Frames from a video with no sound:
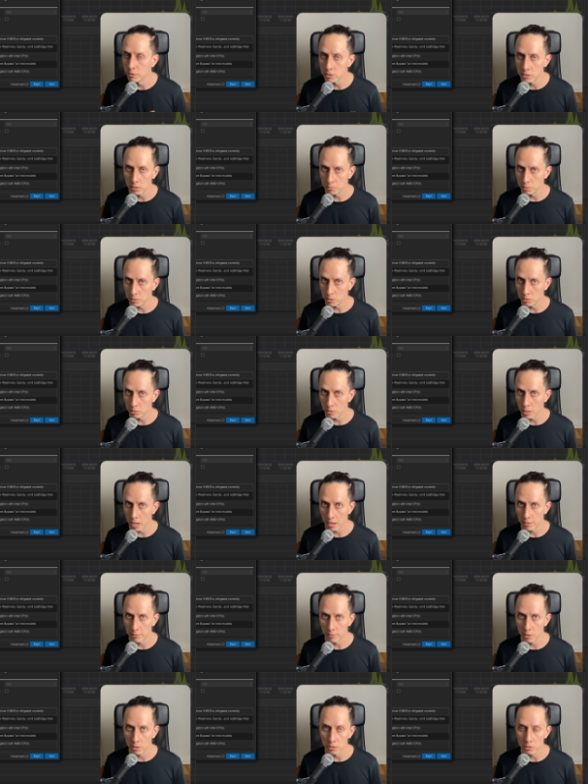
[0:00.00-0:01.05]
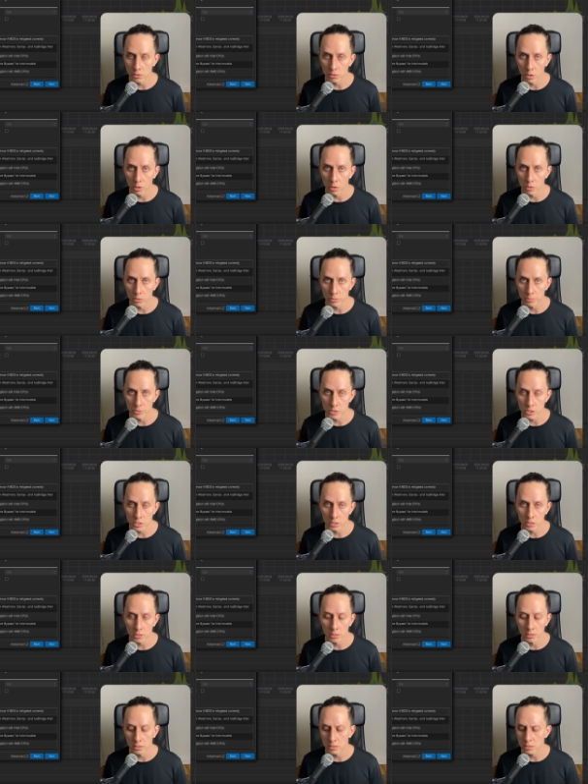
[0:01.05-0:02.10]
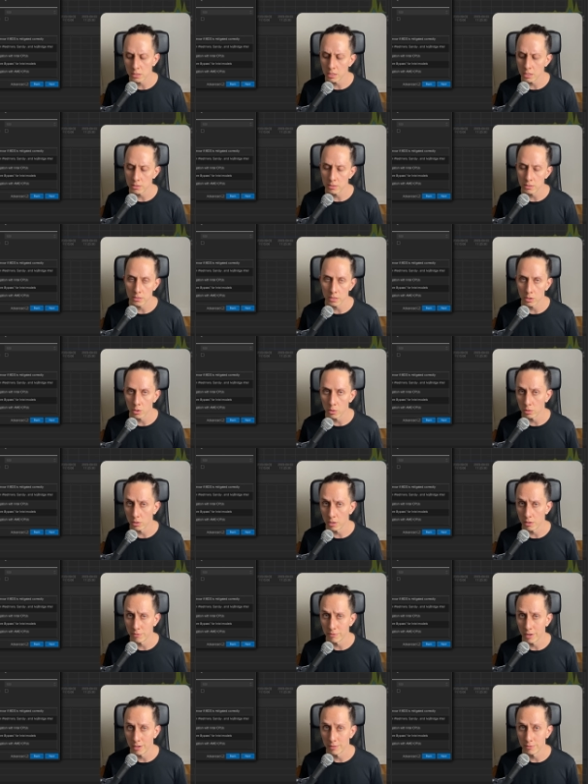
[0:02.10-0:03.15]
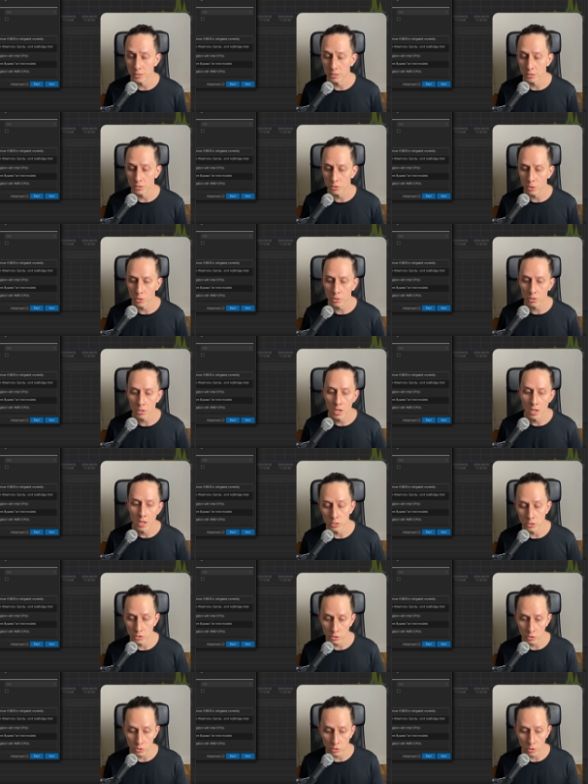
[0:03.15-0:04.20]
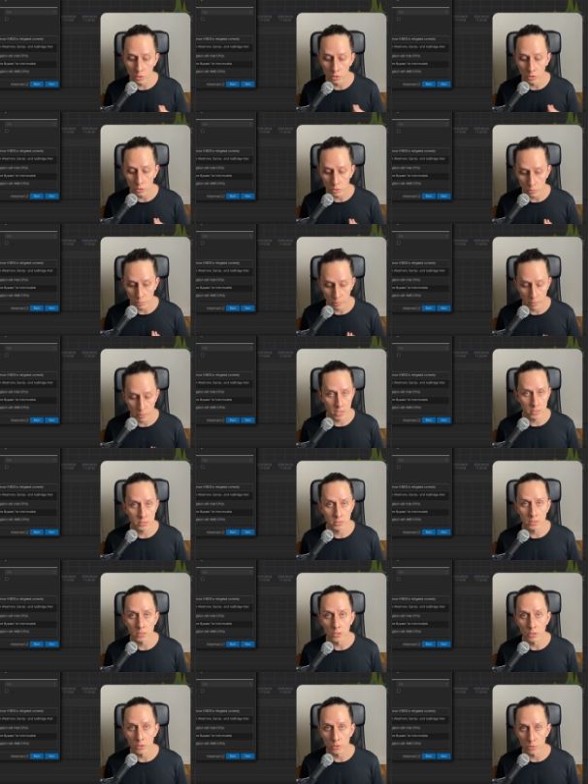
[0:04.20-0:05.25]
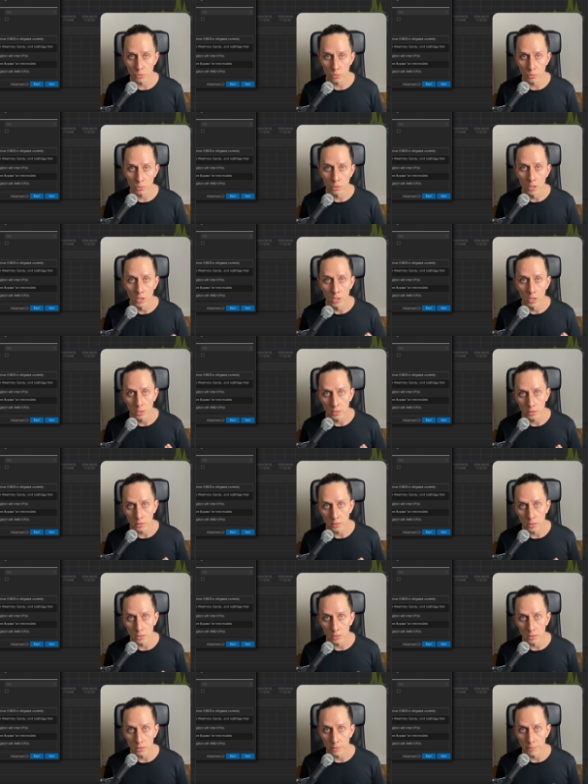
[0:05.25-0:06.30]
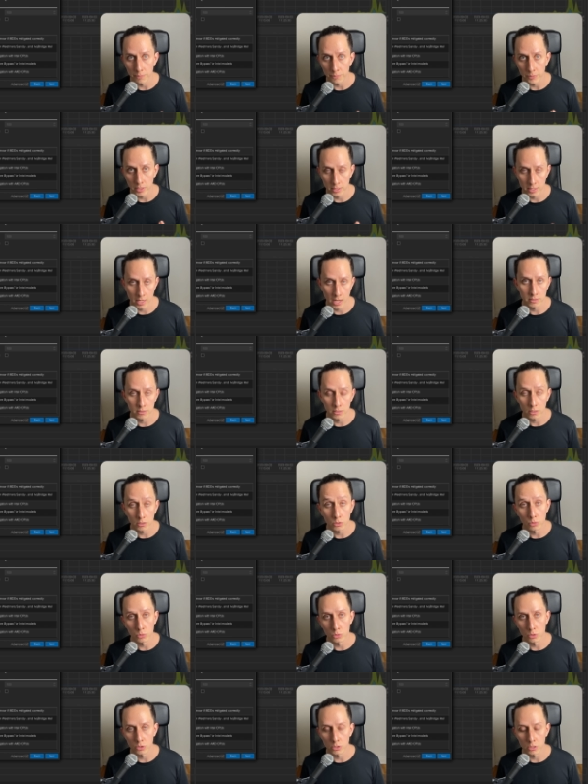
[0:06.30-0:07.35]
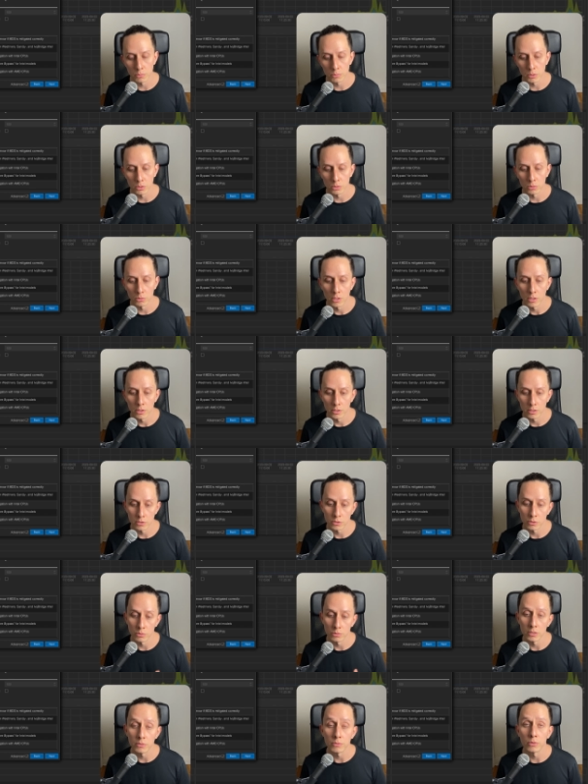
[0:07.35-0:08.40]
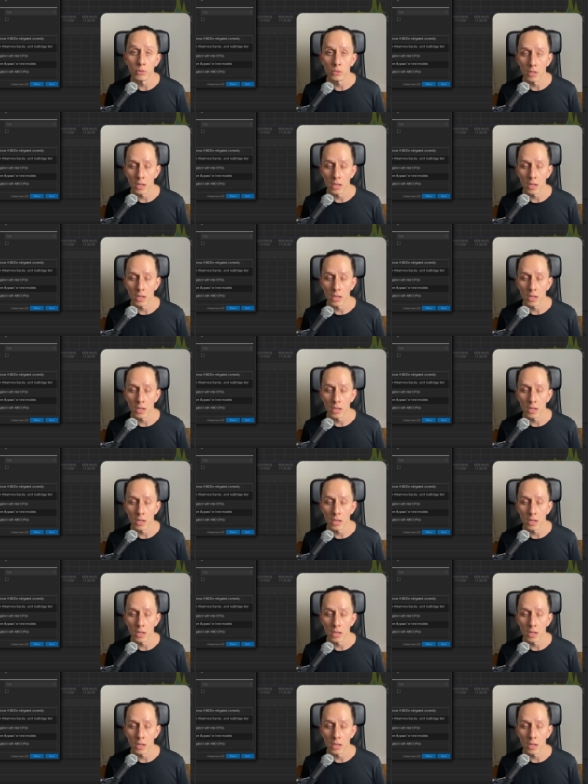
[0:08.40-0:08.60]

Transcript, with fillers: CPU you have on your host machine. In this case, it's a Core i5 6 core, just going to pass through the, the task to your CPU there's no need for